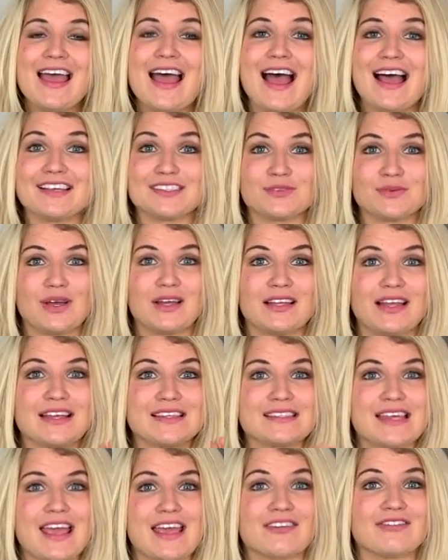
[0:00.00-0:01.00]
as well
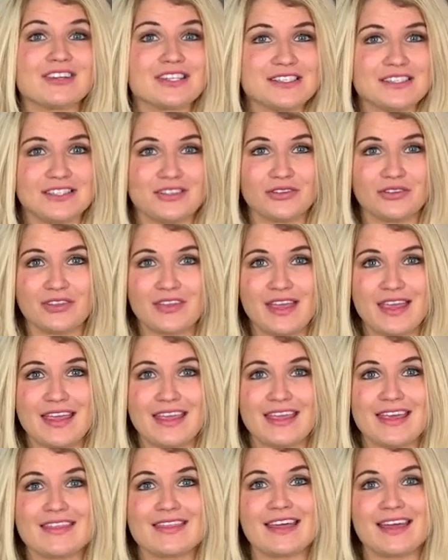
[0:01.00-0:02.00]
as every single
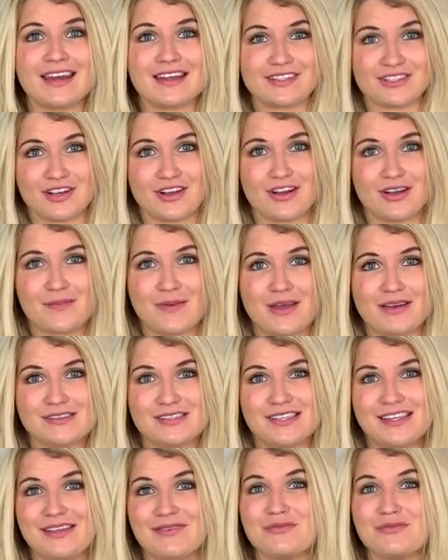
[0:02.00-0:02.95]
thing that I talk about.